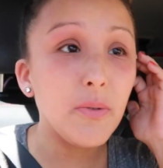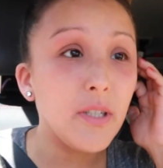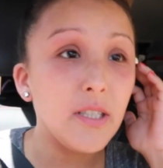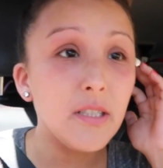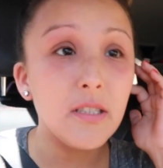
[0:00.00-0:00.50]
know what
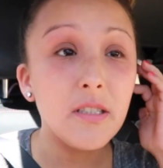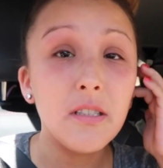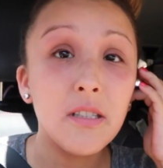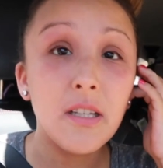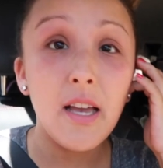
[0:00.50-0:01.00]
it is.
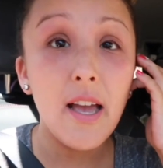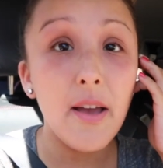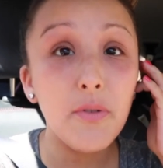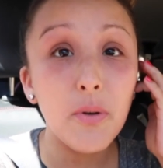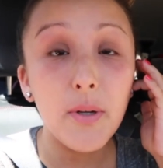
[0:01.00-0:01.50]
I
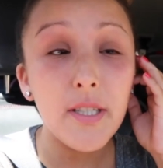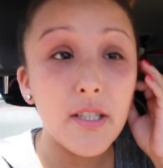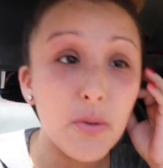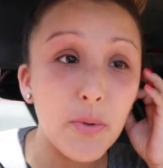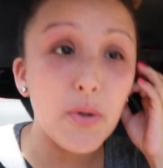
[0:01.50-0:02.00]
have no
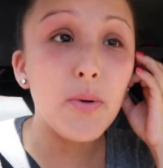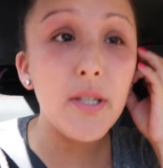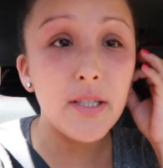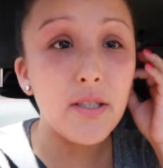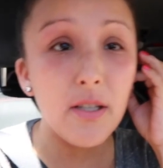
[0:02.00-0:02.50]
idea. So we're
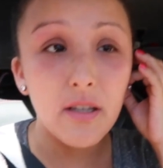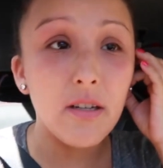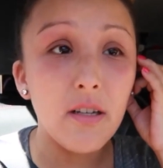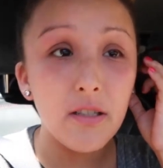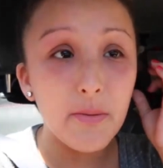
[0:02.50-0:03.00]
going to
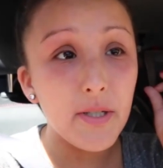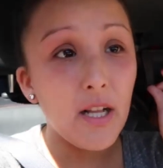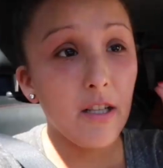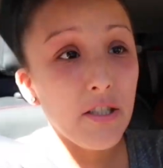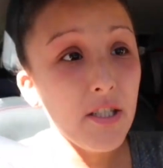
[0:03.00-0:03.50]
the
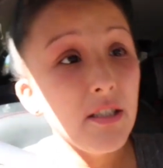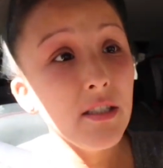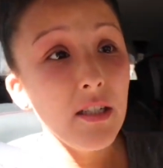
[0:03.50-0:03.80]
dermatologist,